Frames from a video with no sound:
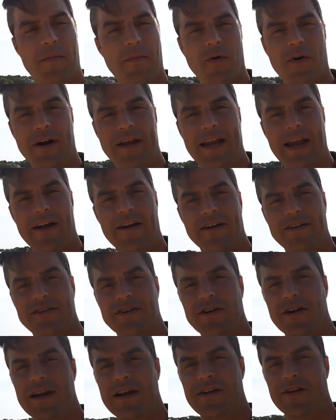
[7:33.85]
bit more
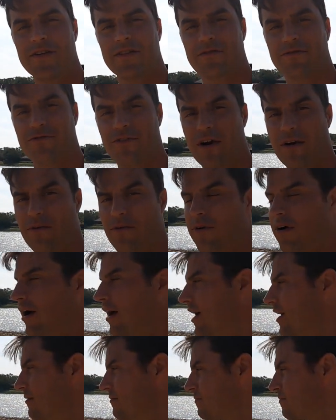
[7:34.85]
character here in the front
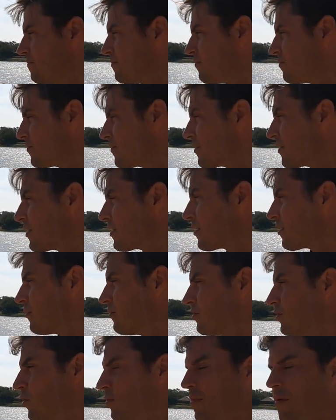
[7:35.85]
right,
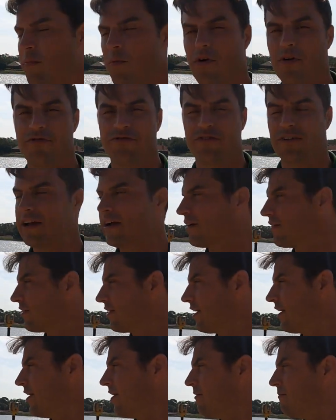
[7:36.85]
a little bit more flair
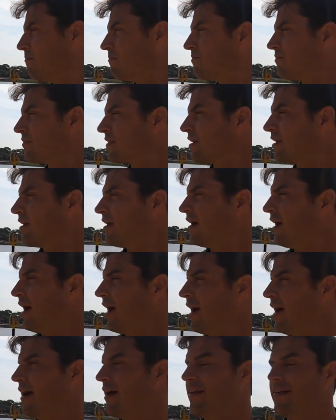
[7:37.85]
there,
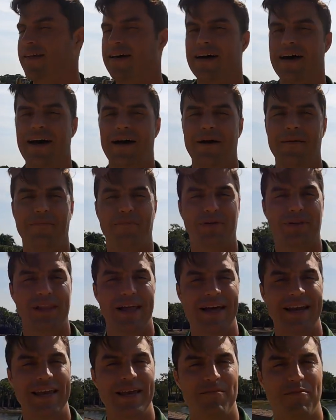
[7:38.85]
and
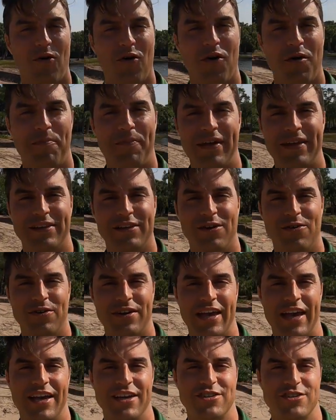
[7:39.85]
plenty more pin
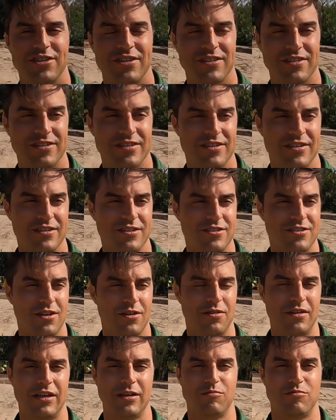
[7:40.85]
locations.
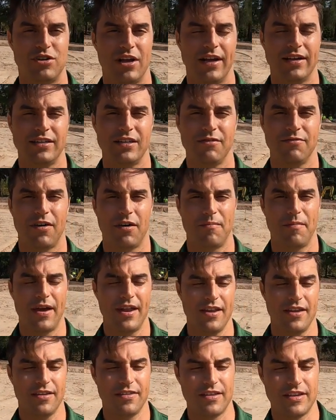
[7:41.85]
So the objective on
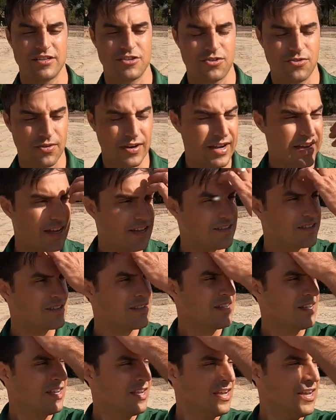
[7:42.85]
many of these
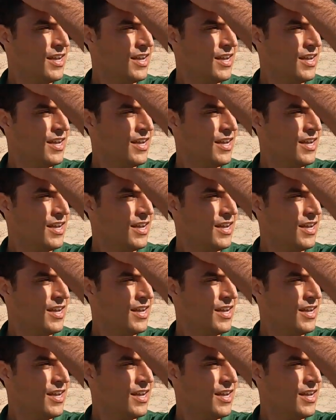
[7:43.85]
greens